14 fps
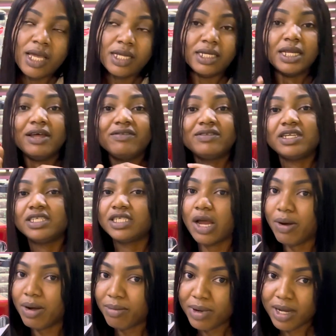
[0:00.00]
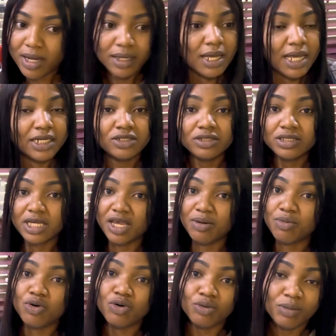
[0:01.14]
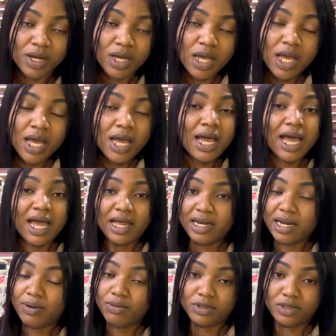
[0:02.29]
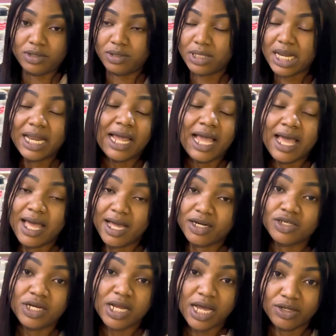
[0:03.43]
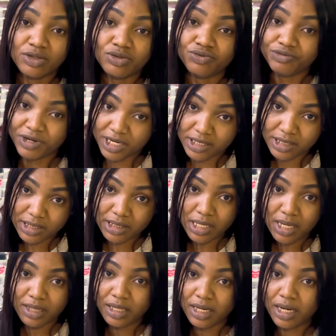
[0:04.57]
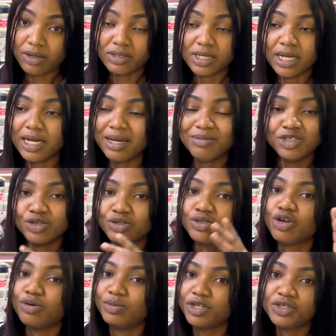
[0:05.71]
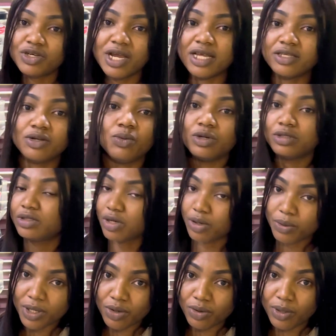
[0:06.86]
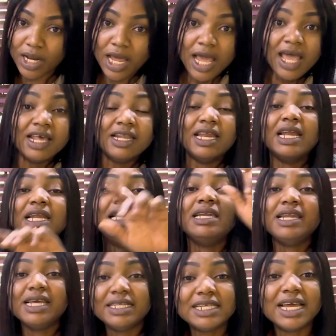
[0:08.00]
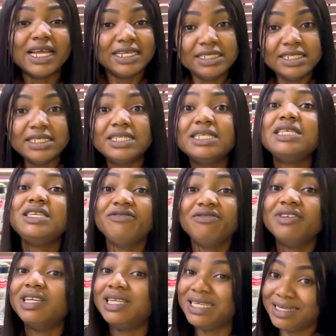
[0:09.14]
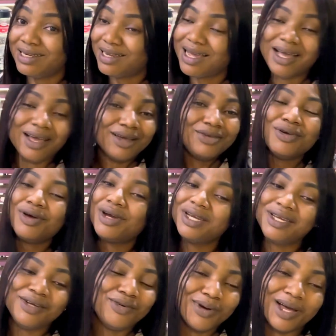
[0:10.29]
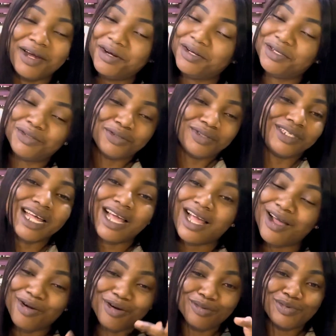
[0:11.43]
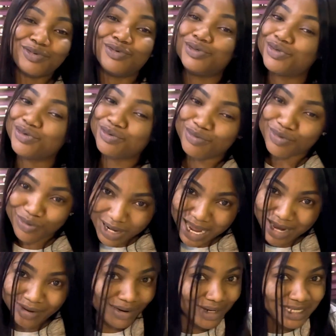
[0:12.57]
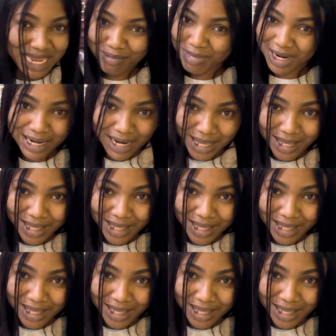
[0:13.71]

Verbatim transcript: then after shawarma i just came home and i was like i actually had to rest then i was like let me just update you guys on what's going on then later this evening ah, you already know i already told you that i can't come to oshogbo and not eat amala